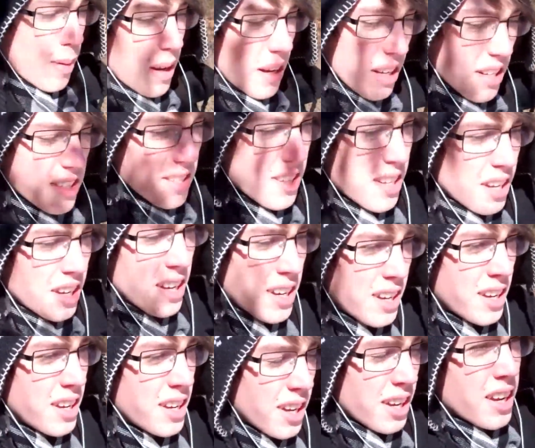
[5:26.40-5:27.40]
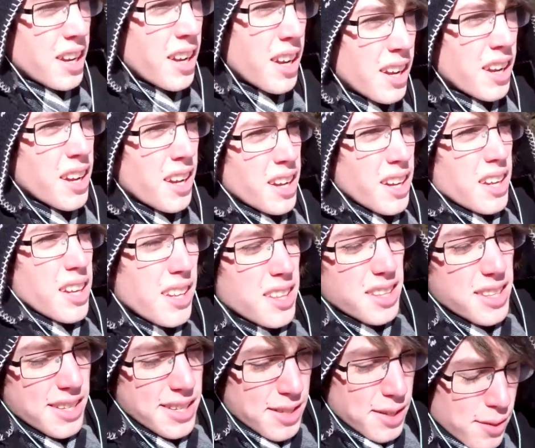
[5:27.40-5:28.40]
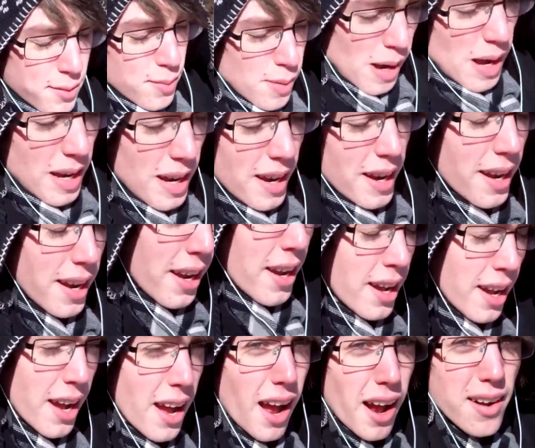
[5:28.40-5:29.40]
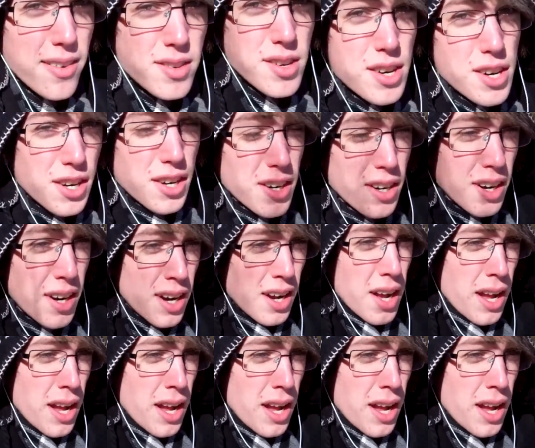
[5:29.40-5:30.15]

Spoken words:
place. This is why after